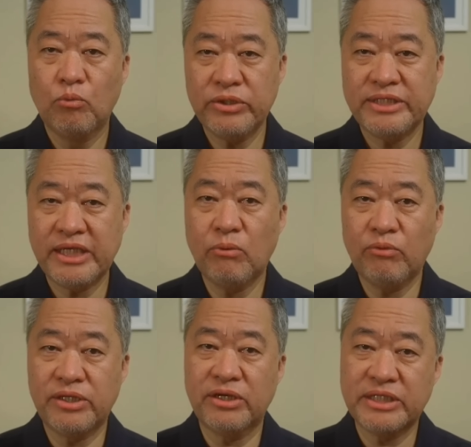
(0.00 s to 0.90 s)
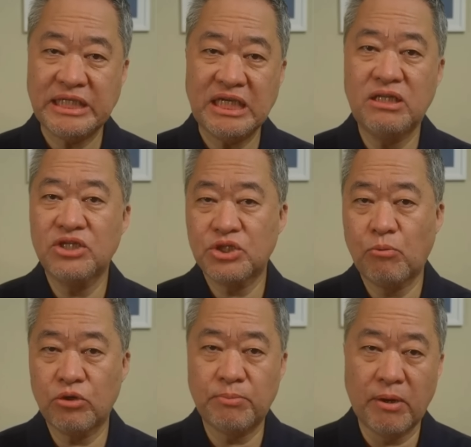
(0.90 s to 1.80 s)
we see with their steel
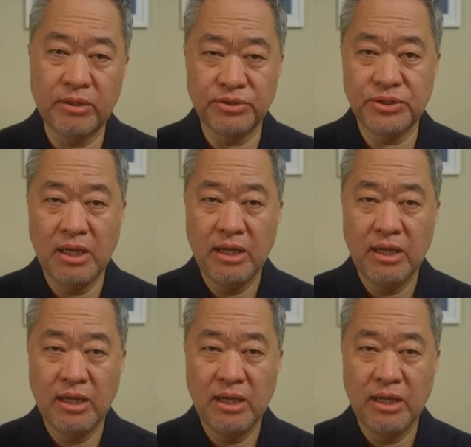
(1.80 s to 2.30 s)
sports models.